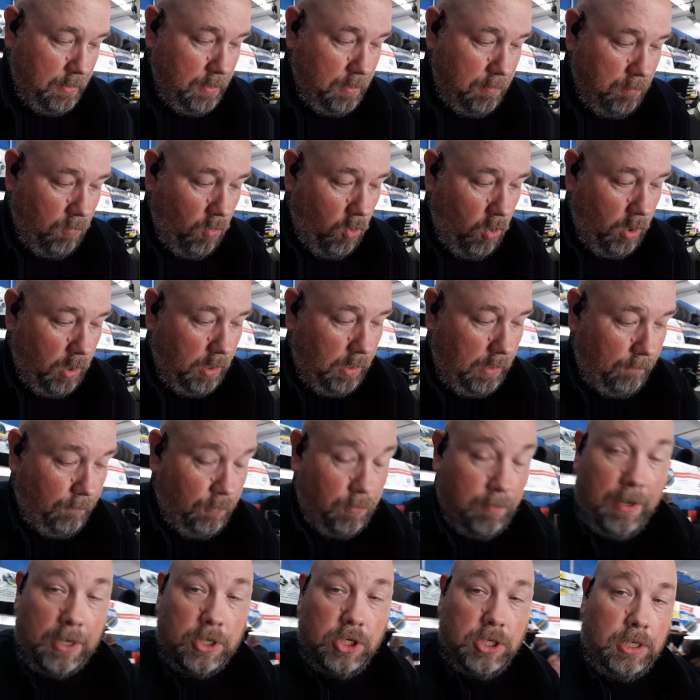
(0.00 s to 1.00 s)
more
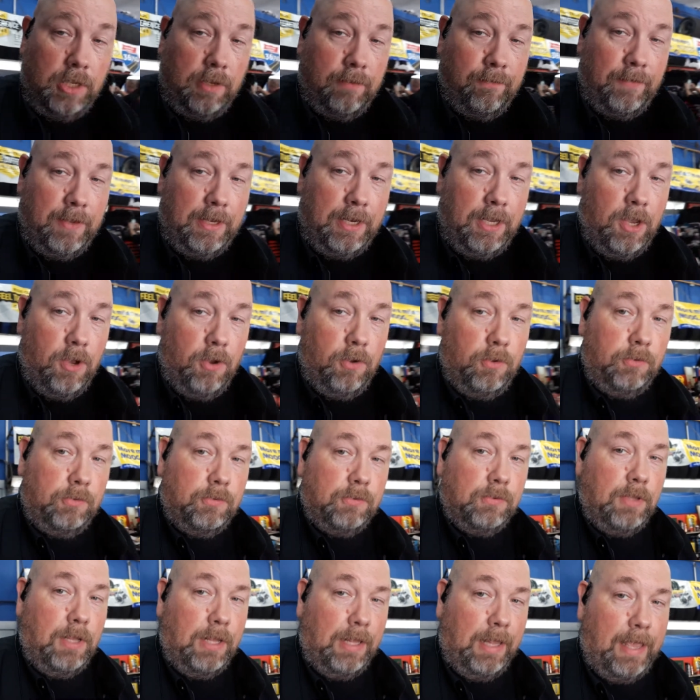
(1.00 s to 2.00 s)
informational
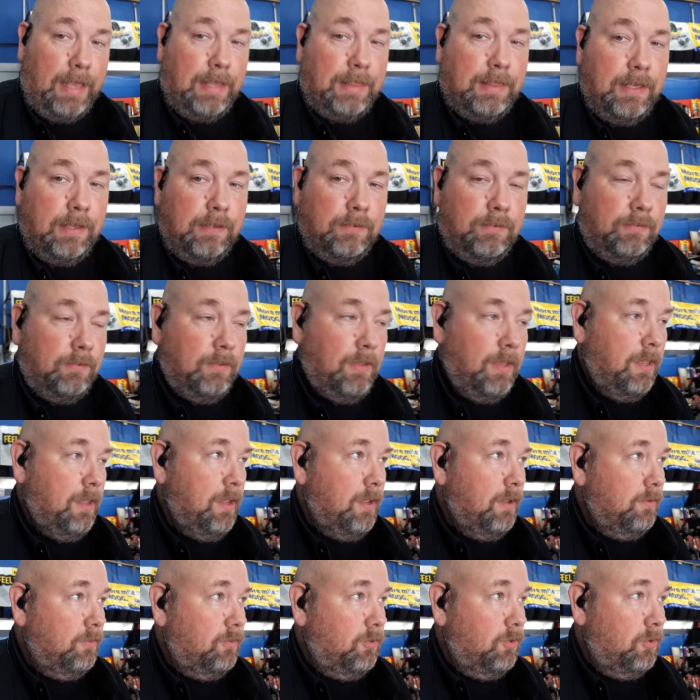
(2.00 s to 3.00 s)
videos like this
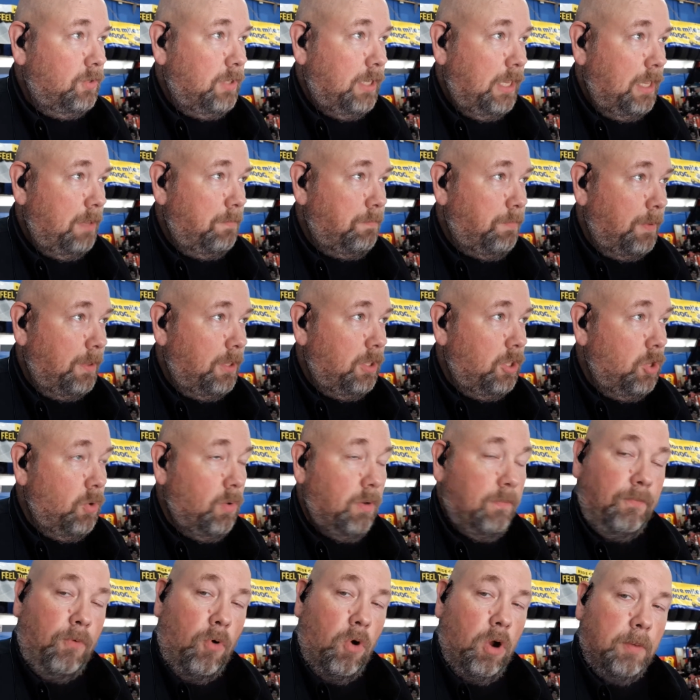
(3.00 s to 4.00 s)
to keep you
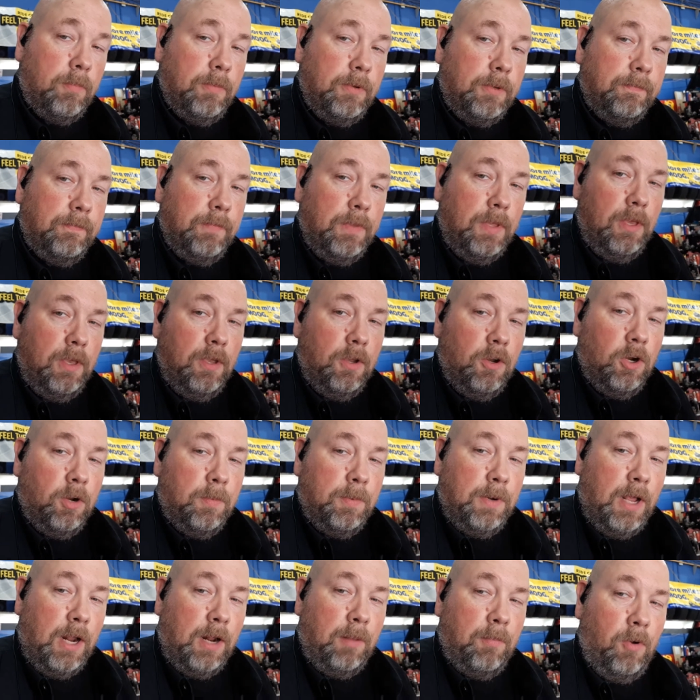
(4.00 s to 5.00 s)
informed.
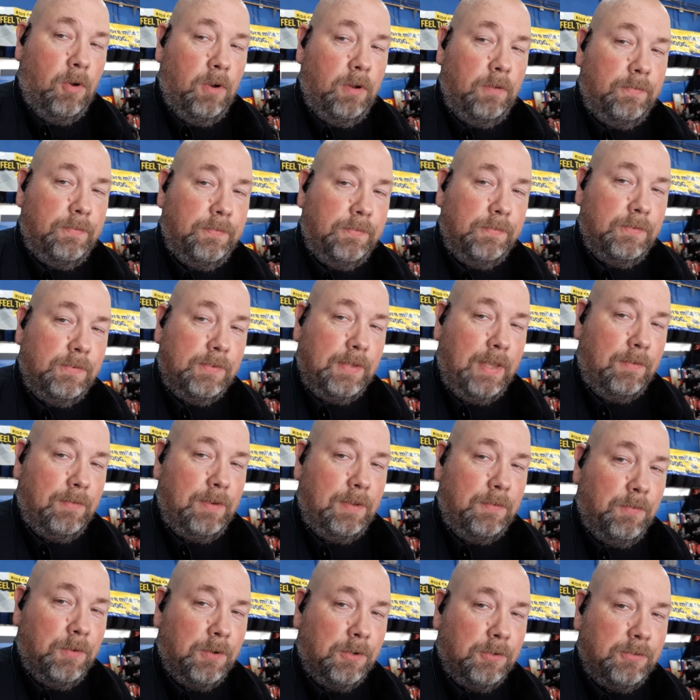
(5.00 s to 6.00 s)
Urban Automotive,
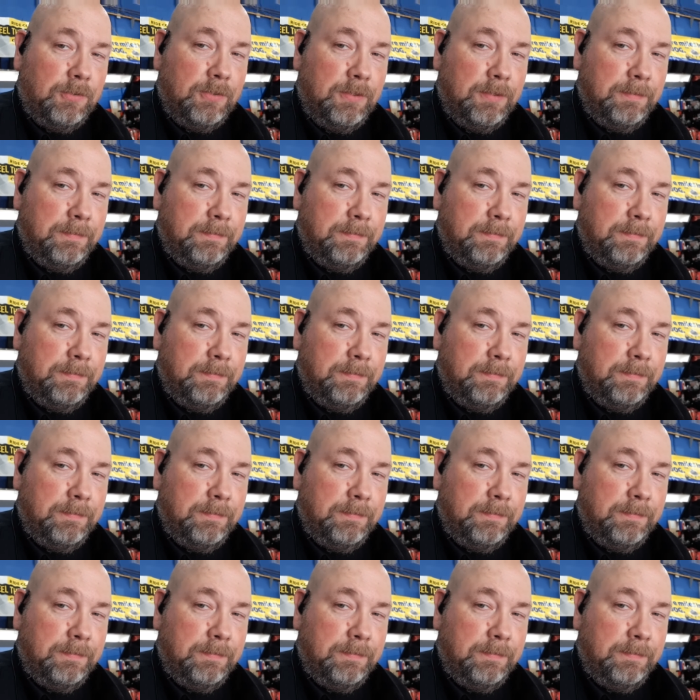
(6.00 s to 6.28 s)
safety first.